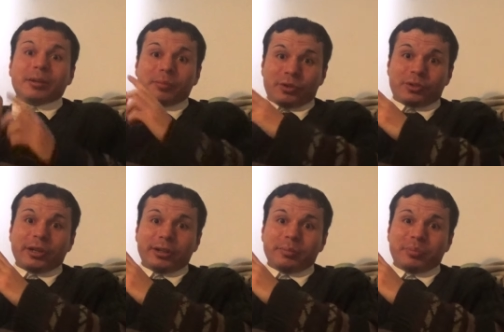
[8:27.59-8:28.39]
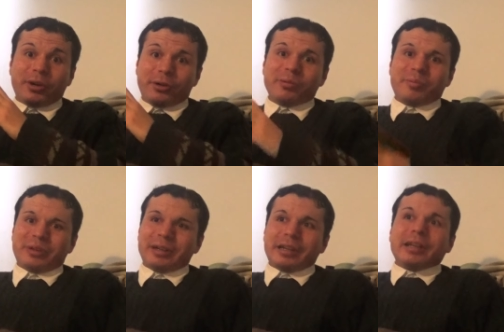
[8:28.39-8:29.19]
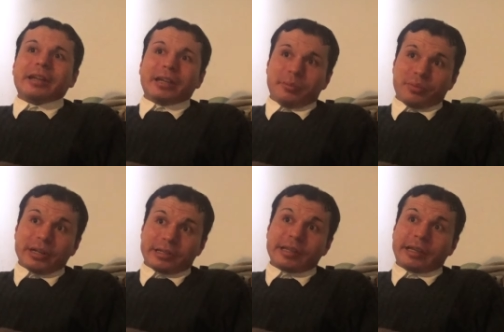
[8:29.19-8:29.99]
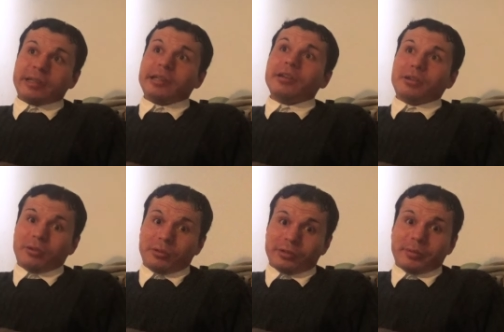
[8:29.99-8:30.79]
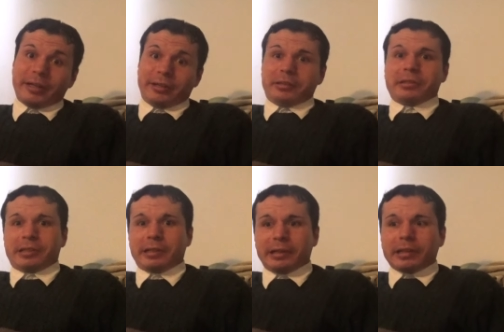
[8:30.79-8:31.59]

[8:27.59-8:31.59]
Michelle Pope in Prestatyn, North Wales,